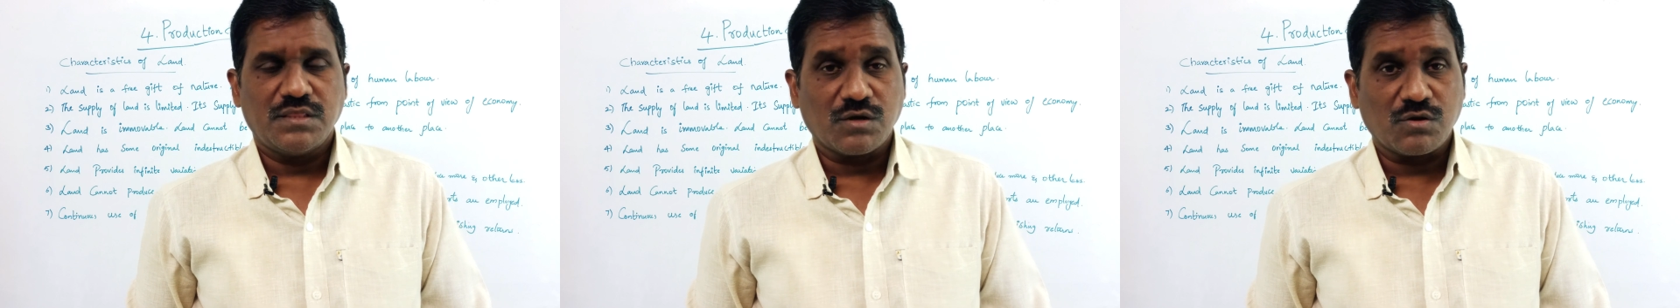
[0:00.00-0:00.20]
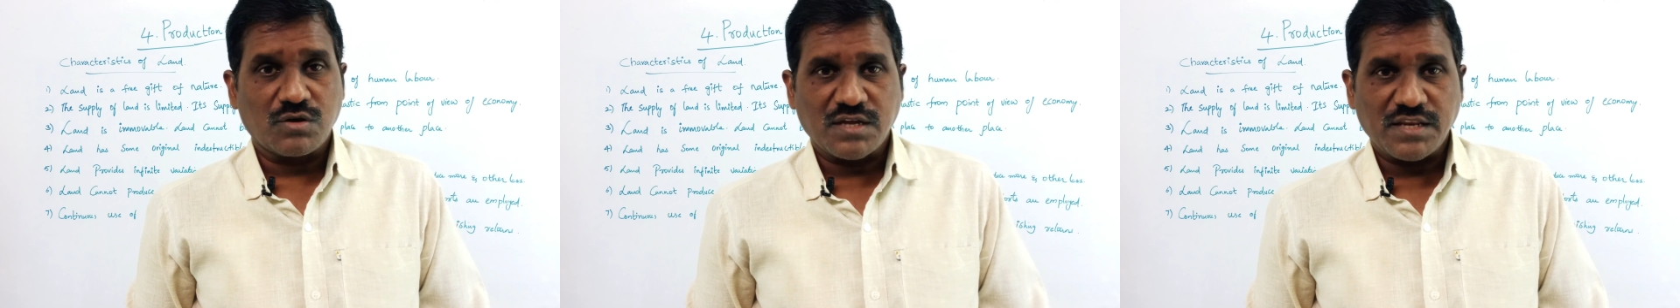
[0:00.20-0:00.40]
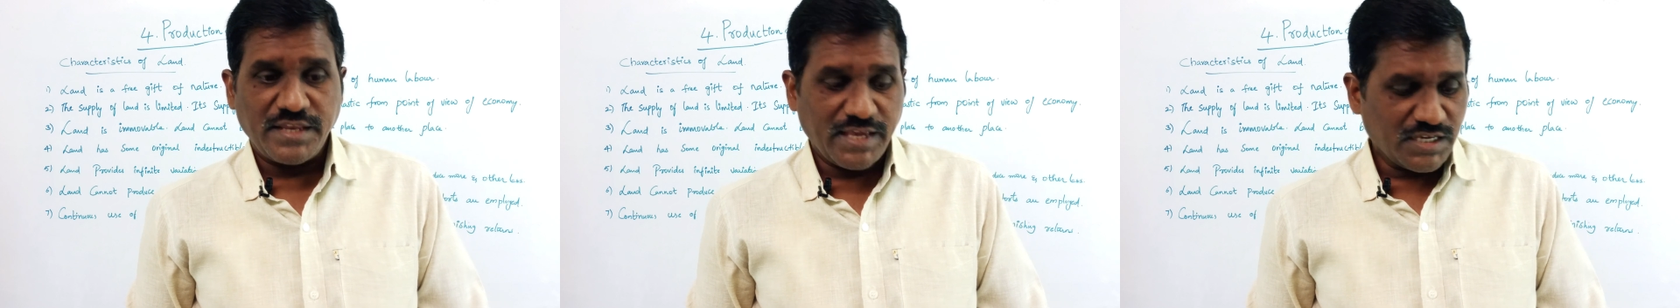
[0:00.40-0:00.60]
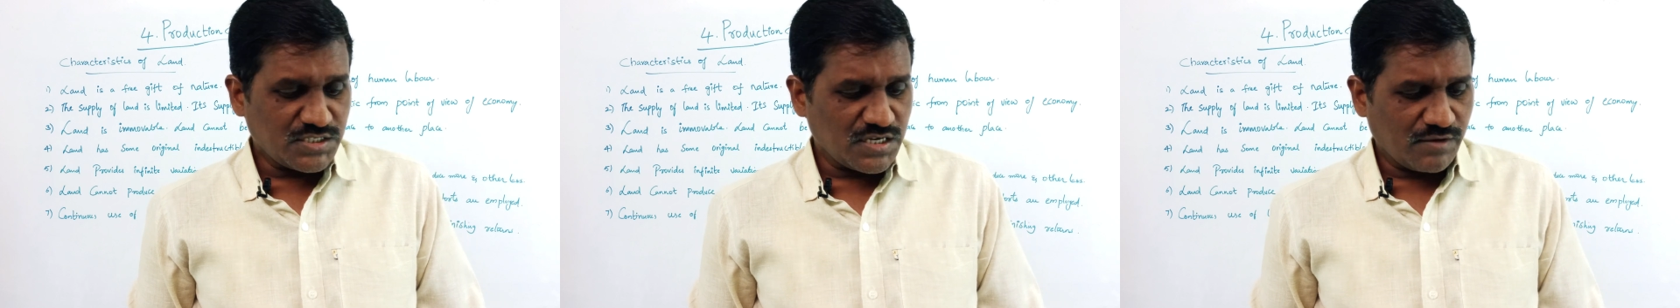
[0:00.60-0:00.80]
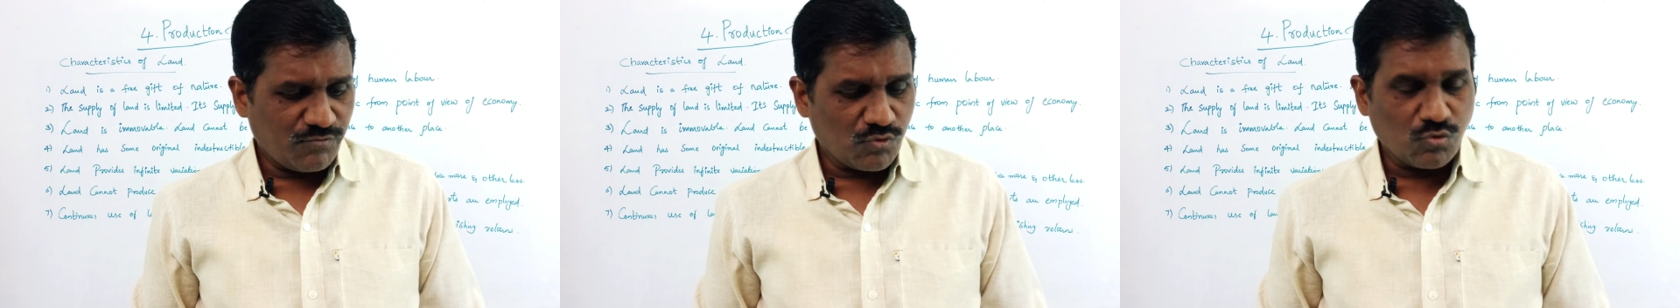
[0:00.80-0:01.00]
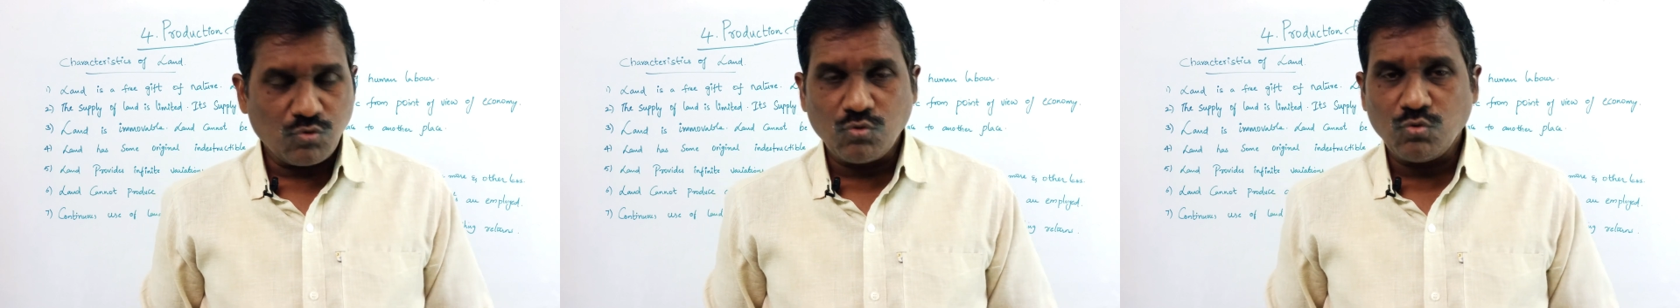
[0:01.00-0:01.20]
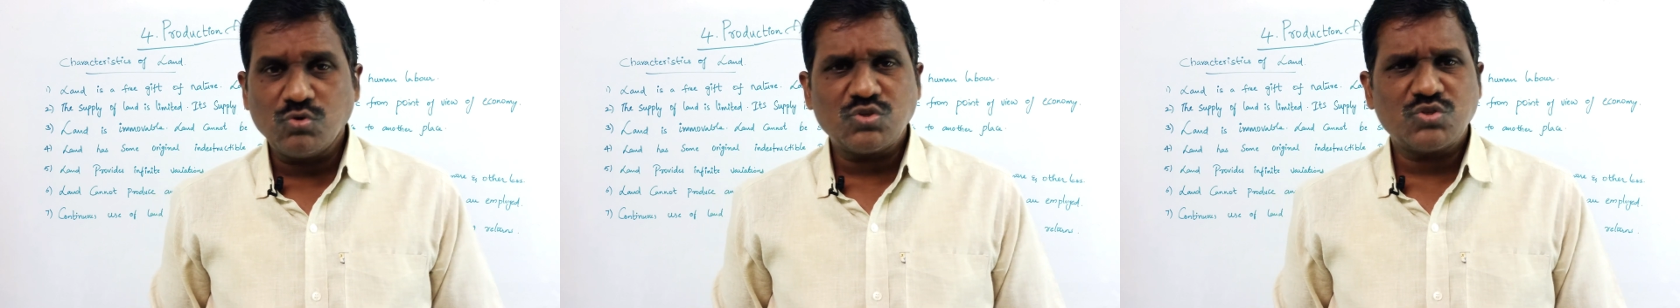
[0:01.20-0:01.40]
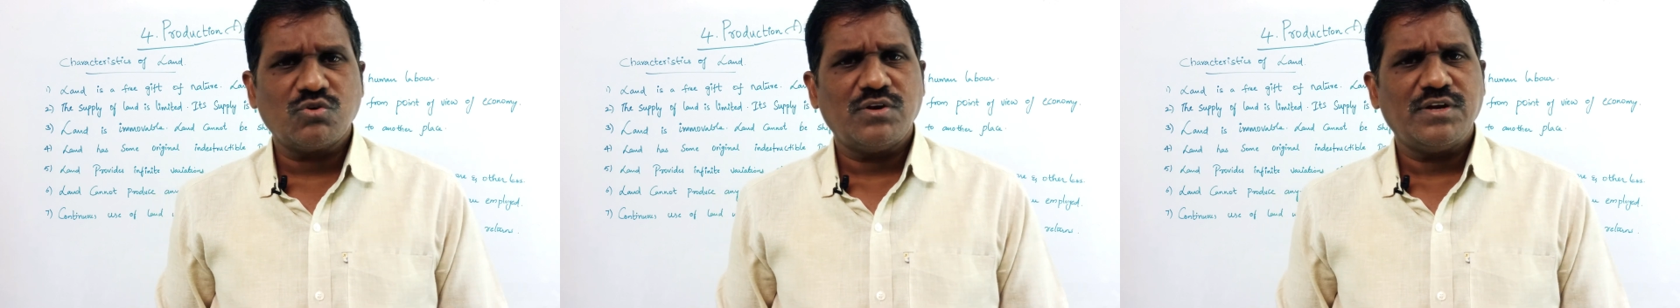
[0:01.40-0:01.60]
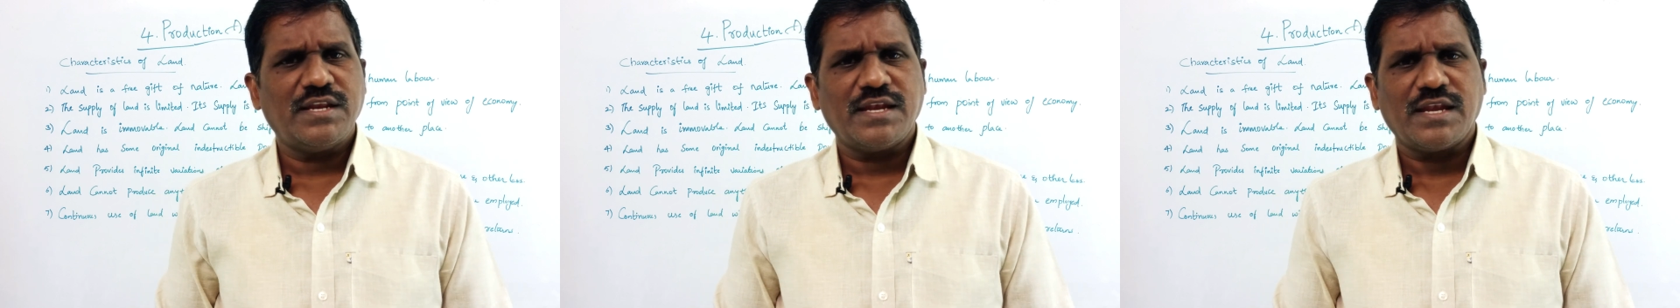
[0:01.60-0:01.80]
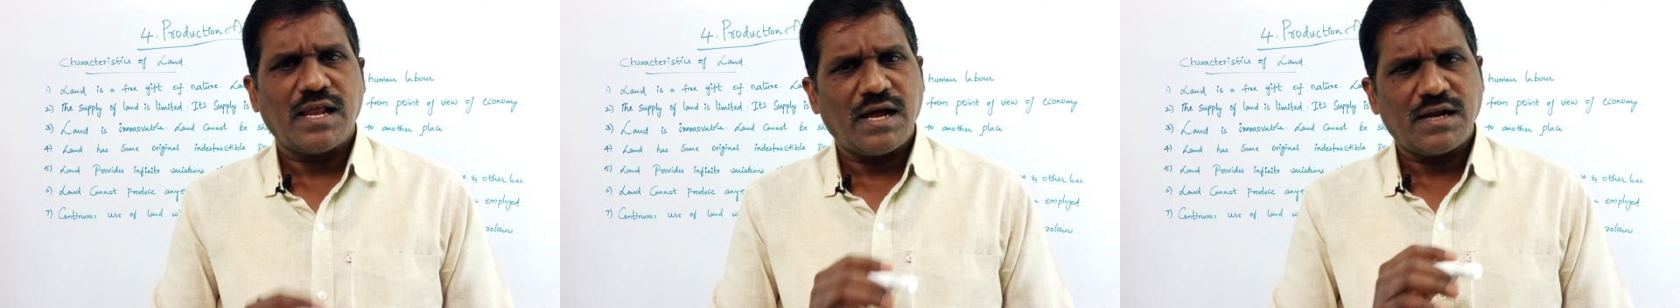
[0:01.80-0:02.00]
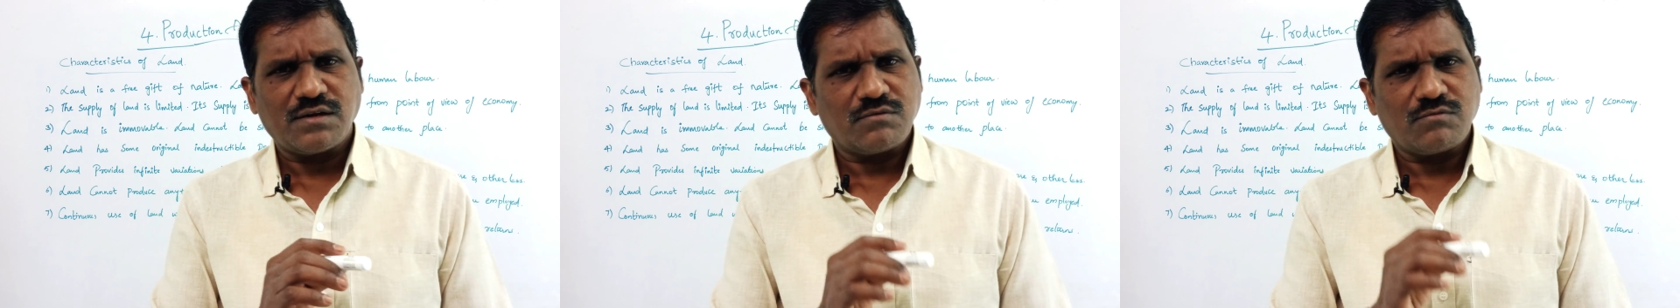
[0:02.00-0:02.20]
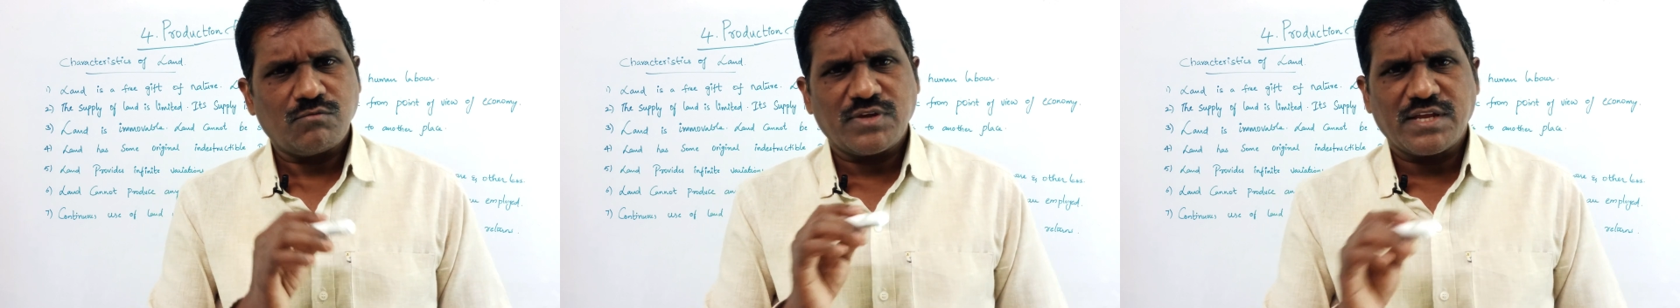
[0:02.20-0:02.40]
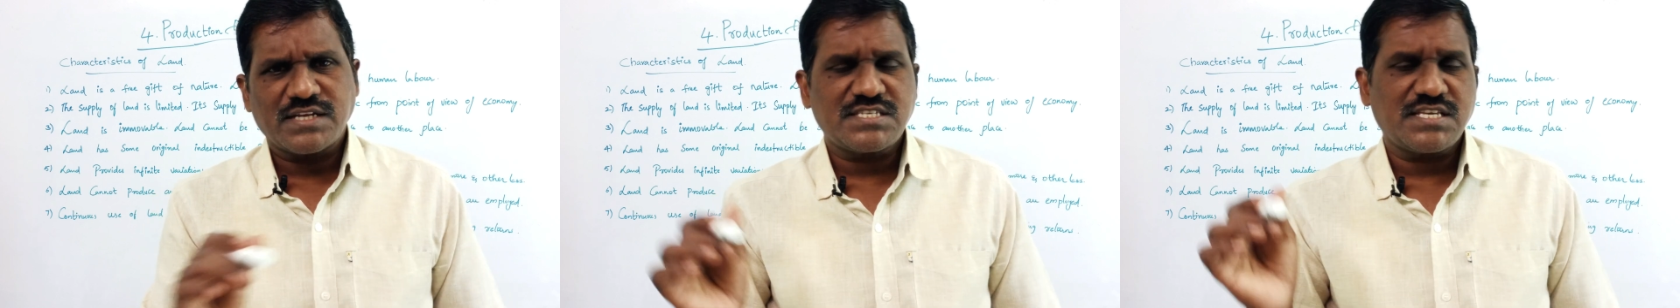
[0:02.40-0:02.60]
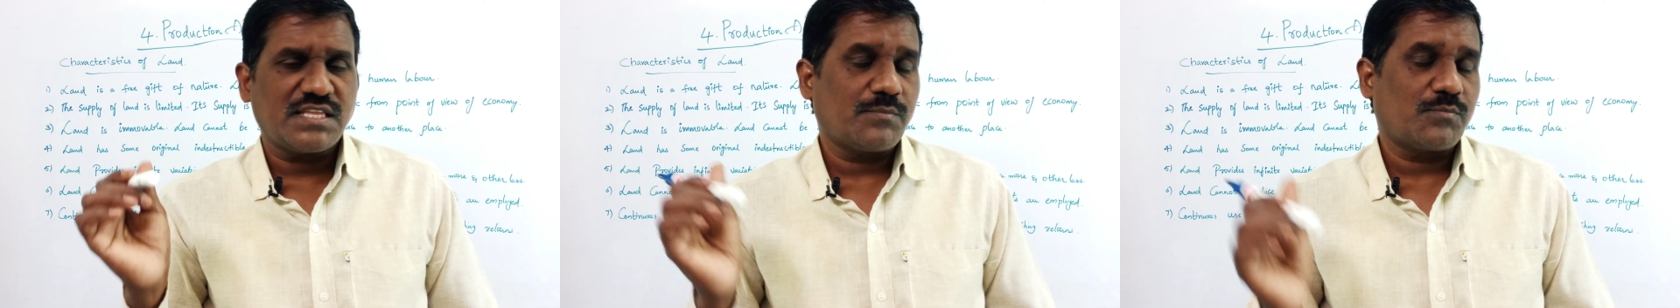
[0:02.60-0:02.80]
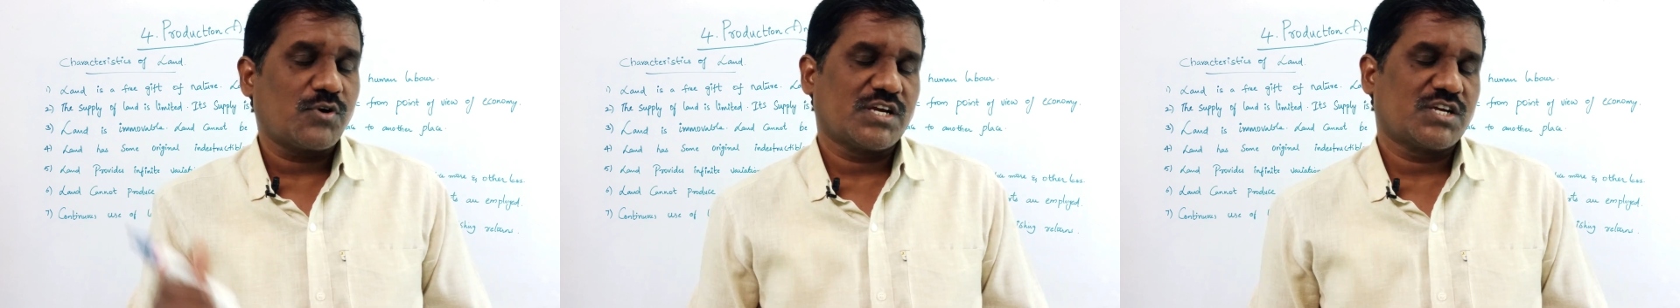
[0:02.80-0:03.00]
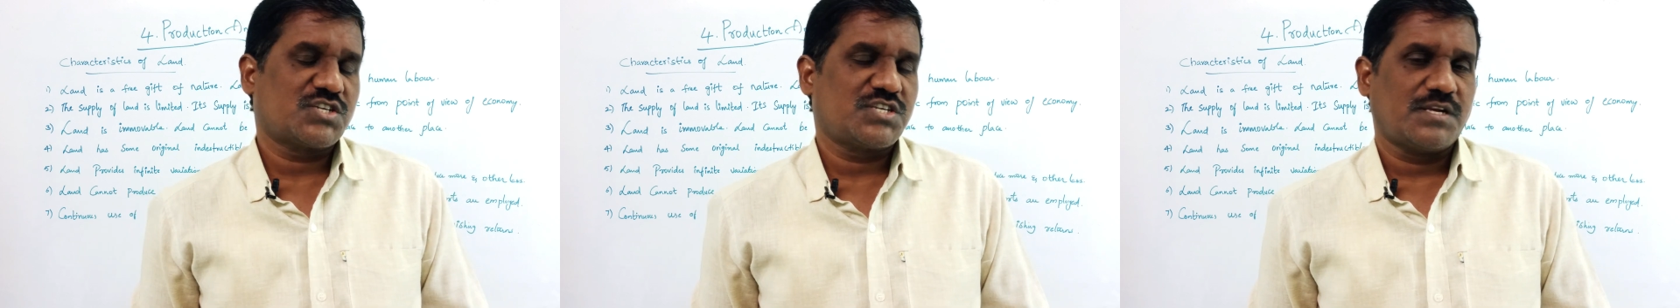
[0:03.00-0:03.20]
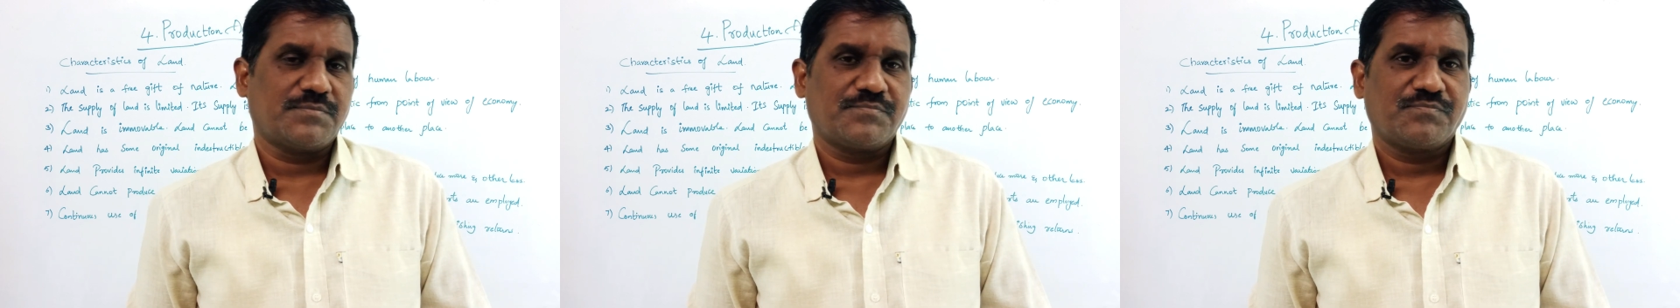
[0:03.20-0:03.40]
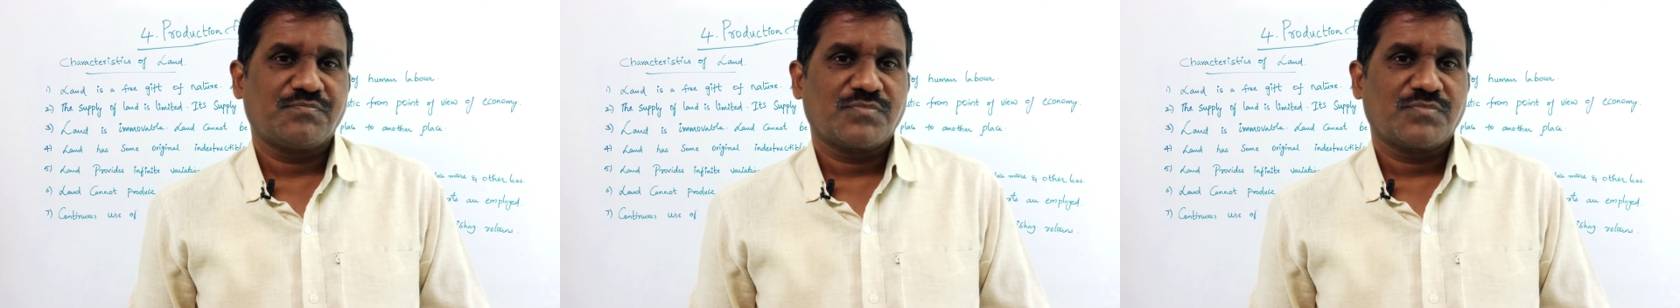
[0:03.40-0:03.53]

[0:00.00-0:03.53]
The creation of goods only, not we can say the production.